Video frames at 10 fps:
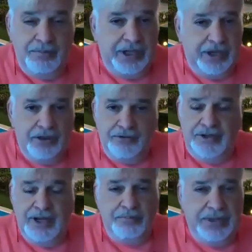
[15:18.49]
Because
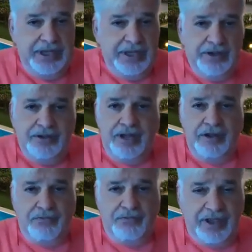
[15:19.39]
they are bigger, they
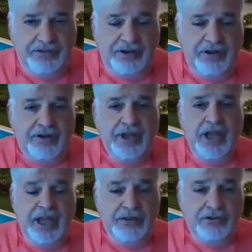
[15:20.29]
are faster,
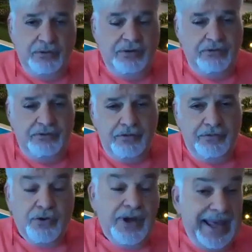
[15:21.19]
and so on and so
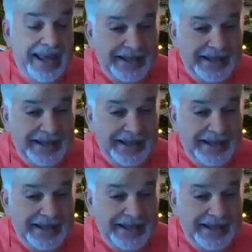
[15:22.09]
forth.